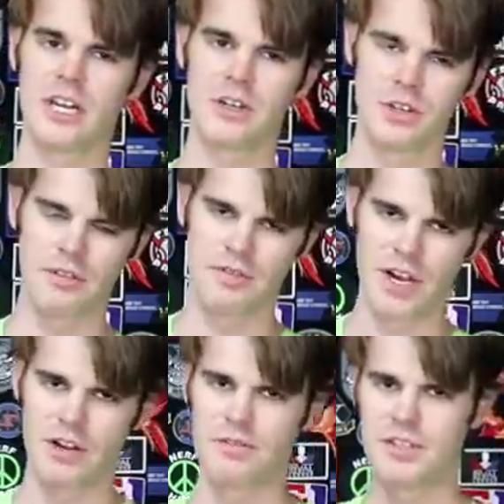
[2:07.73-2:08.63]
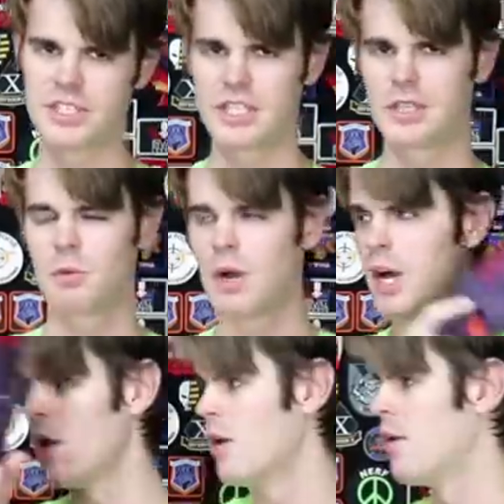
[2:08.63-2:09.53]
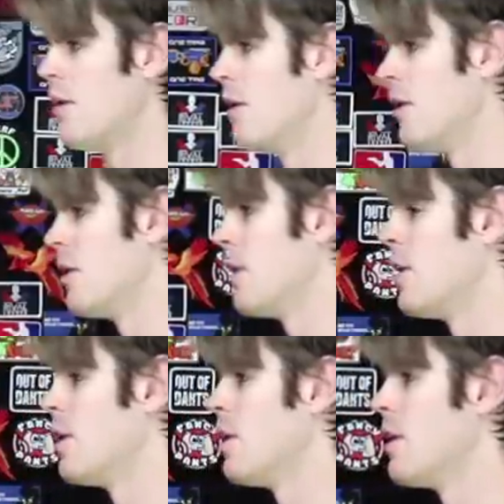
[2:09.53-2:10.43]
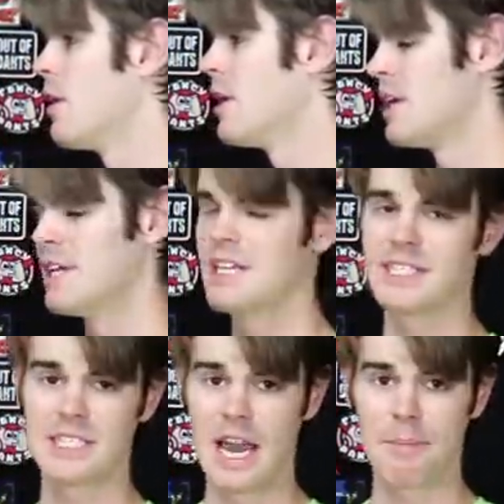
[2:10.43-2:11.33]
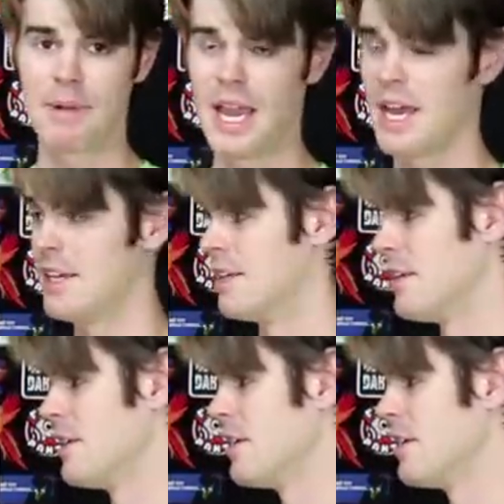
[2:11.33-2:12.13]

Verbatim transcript: Now, do they fire efficiently? Well, it's not bad.